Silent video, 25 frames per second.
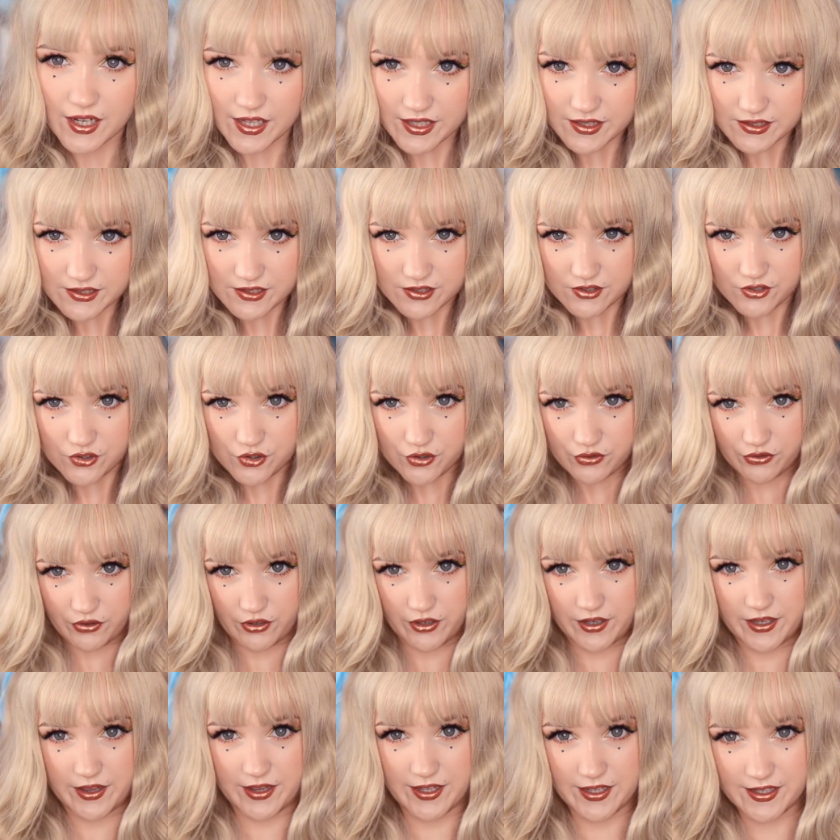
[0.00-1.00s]
let's
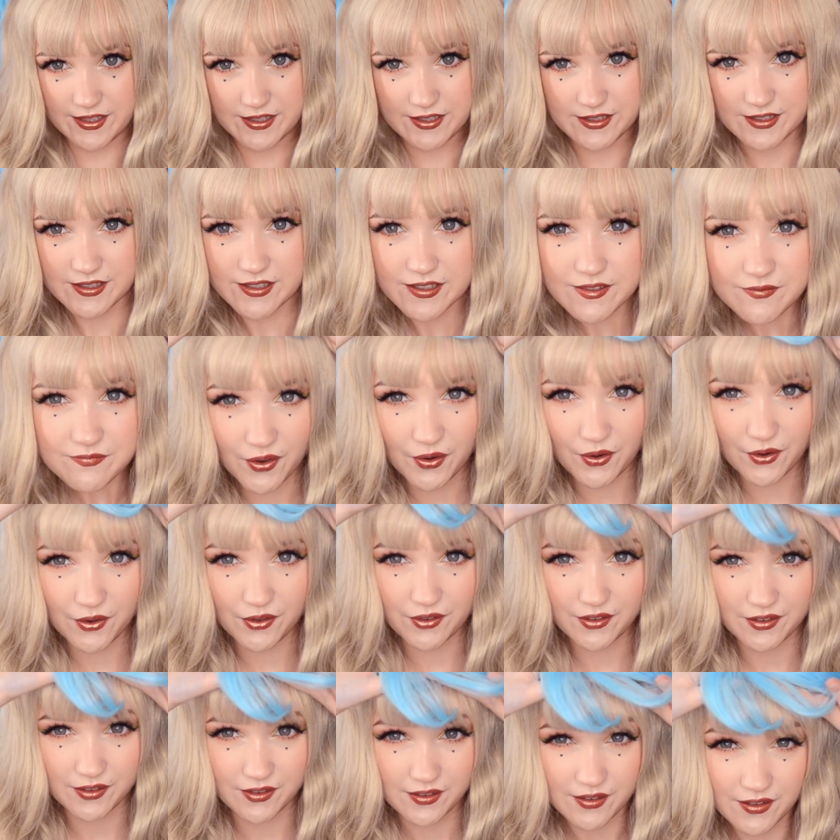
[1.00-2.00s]
try this
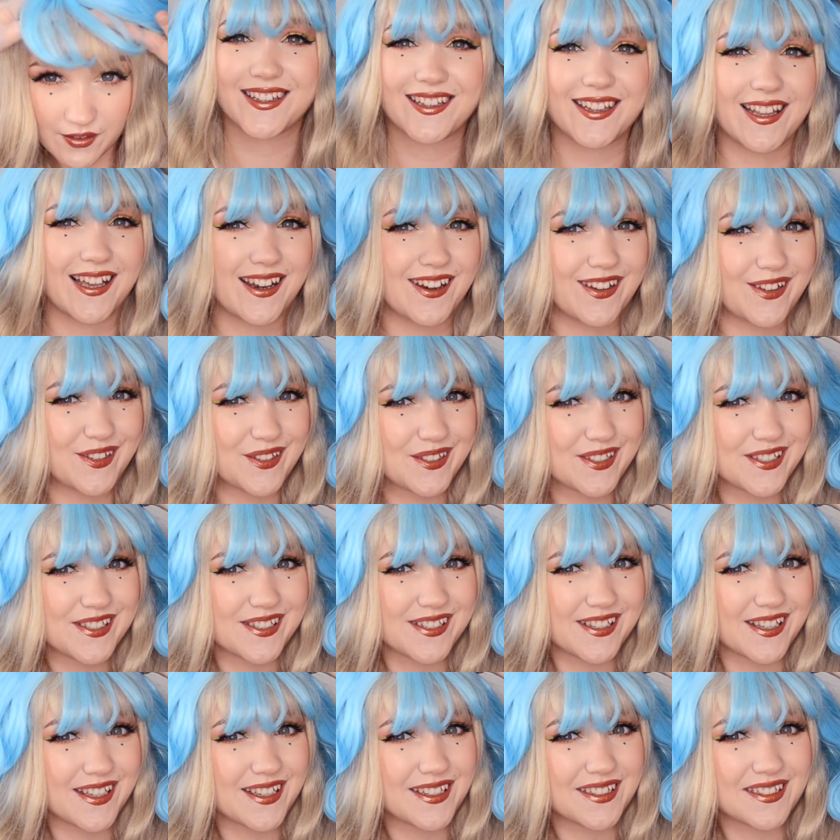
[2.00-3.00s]
on. That looks
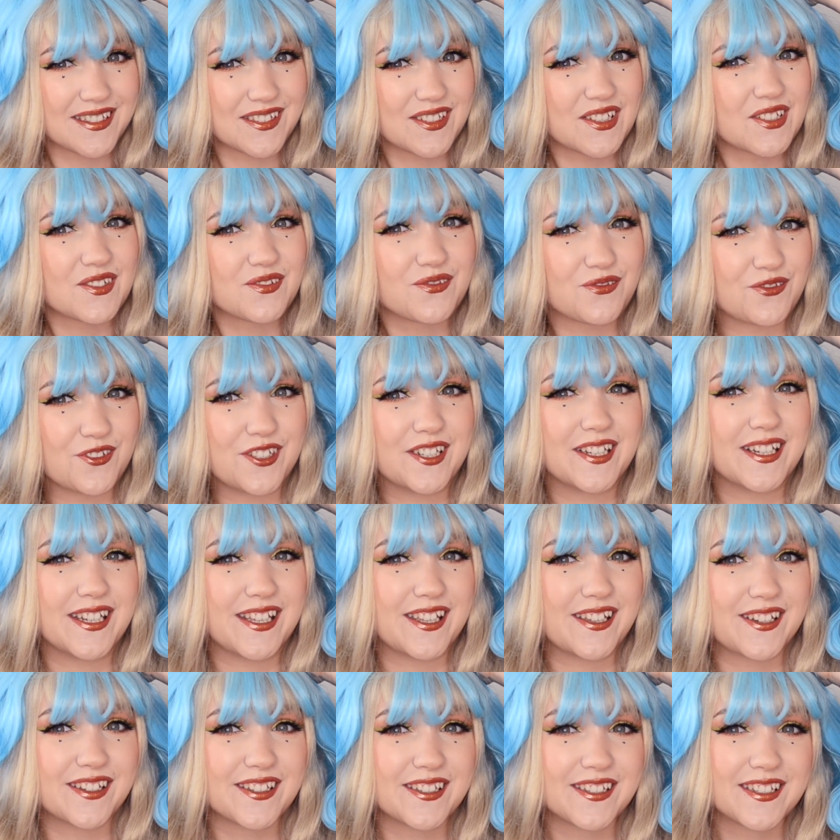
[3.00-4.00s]

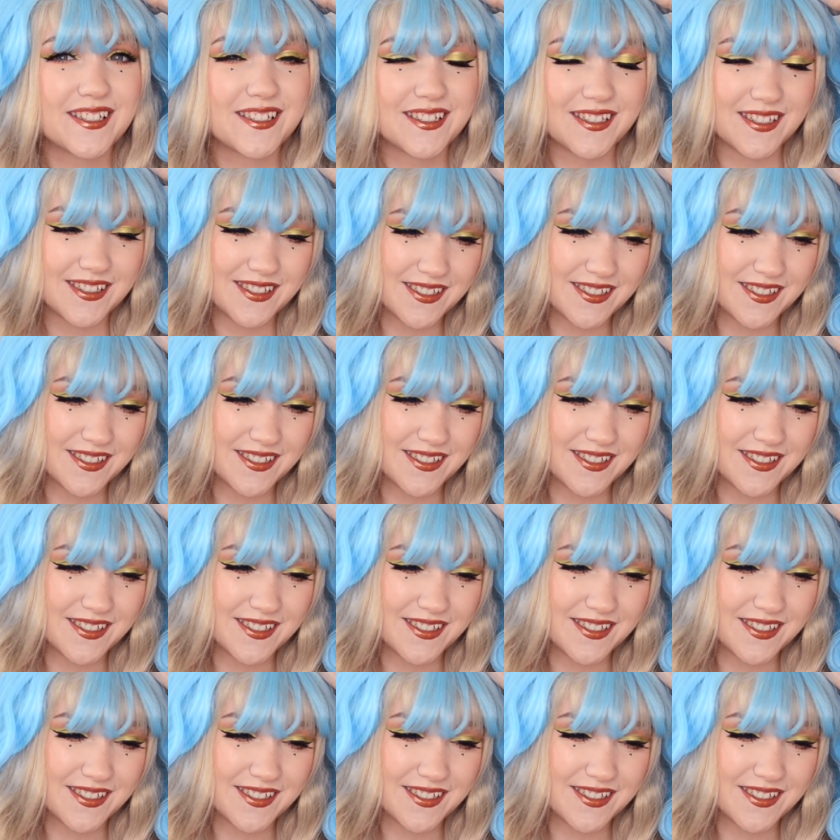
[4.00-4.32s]
really good.